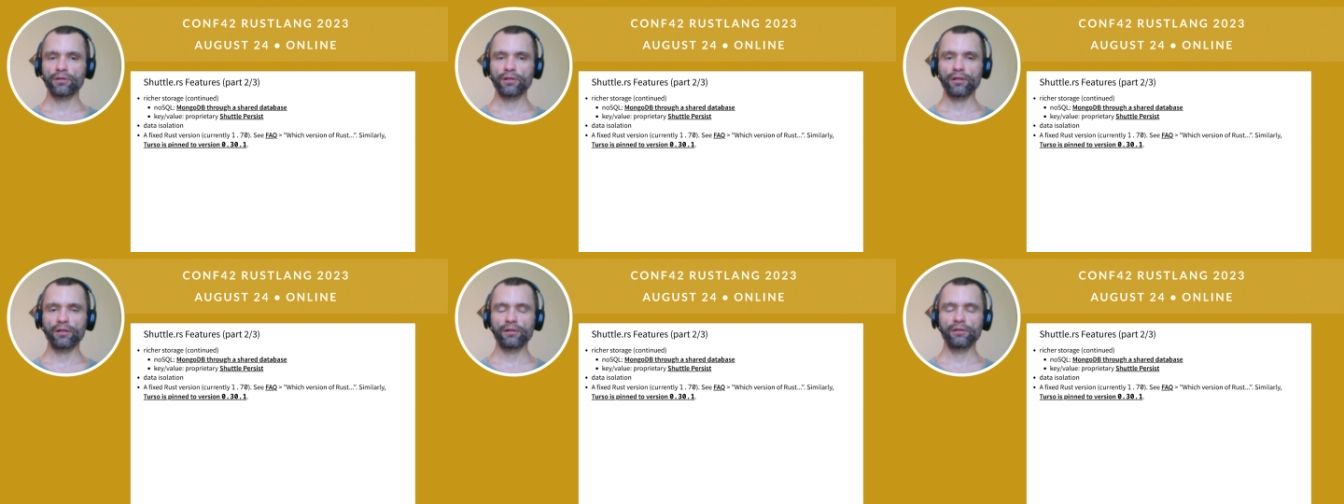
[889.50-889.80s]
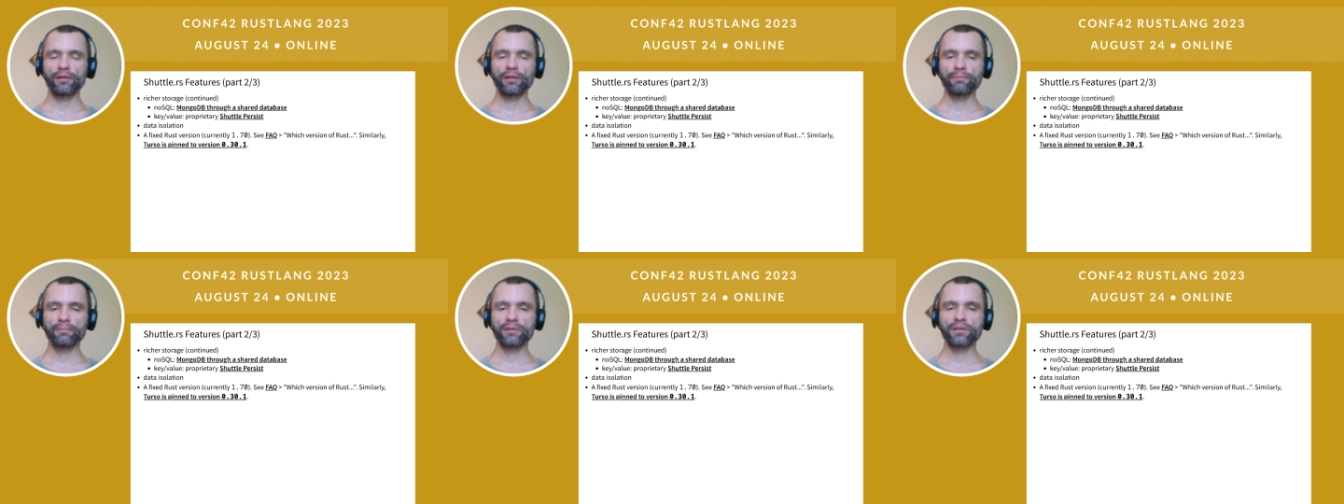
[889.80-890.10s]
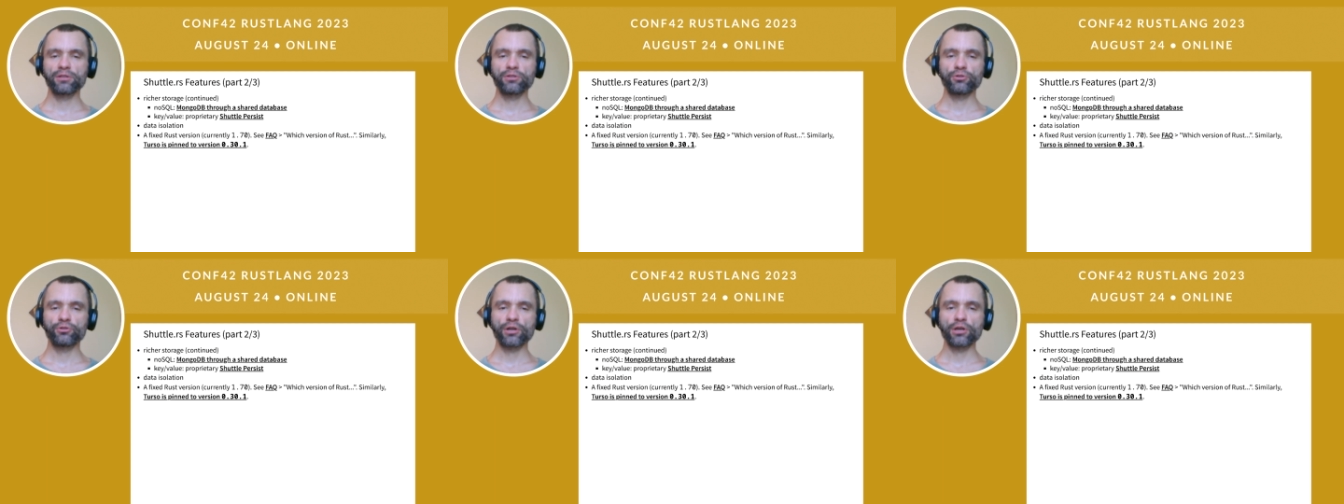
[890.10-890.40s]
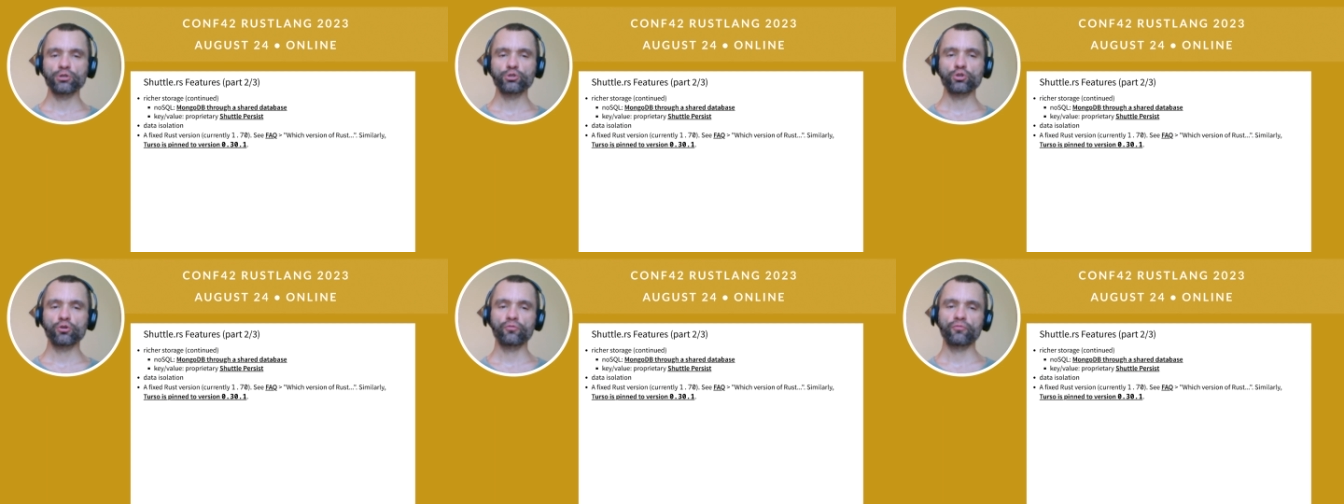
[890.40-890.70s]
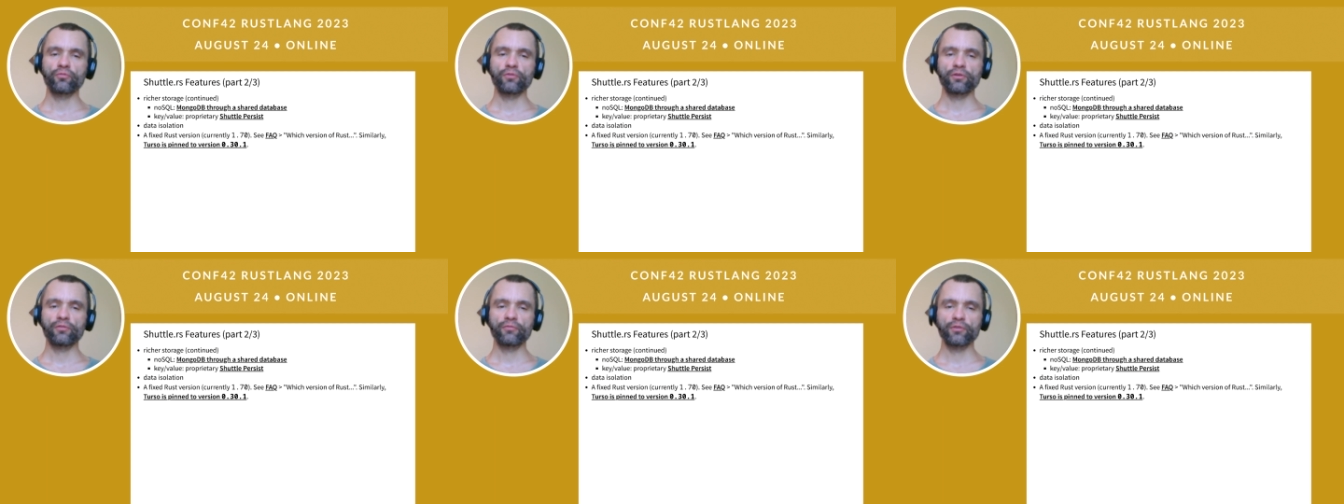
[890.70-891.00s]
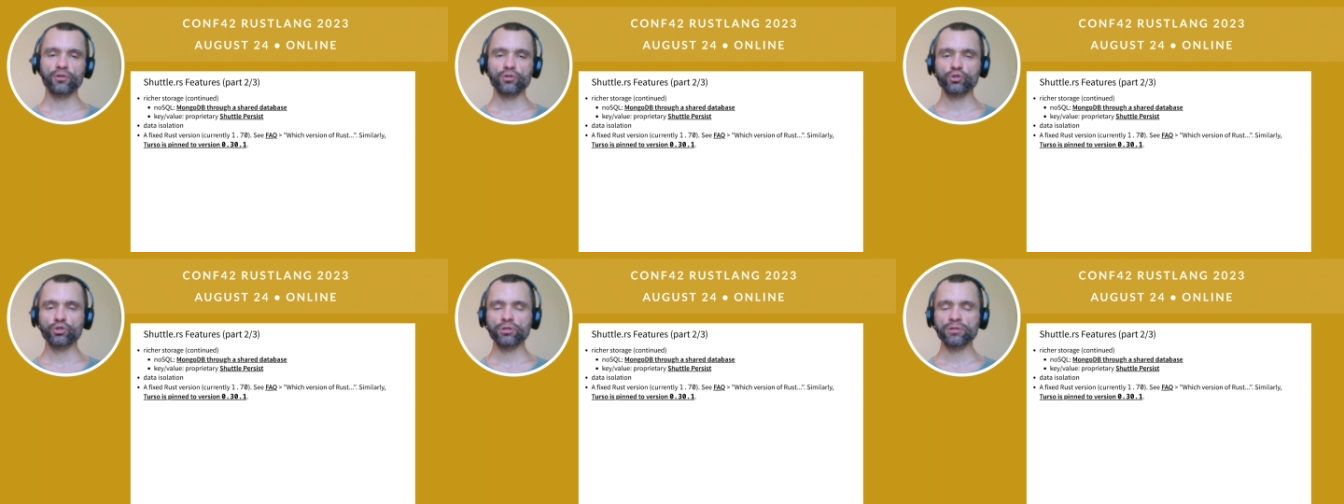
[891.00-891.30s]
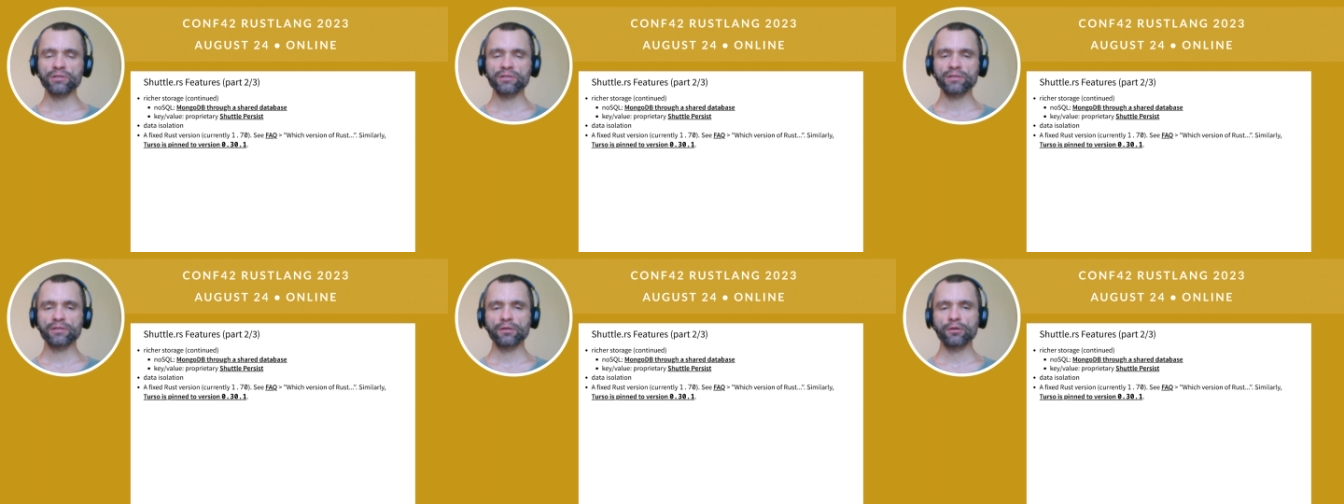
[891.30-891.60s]
a limited range of
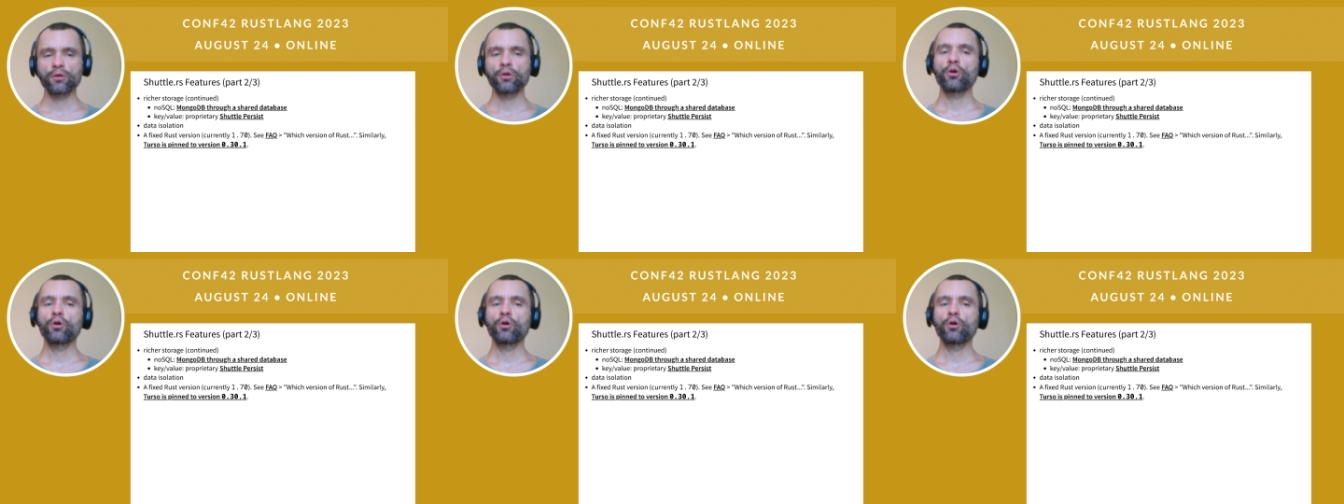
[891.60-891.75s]
versions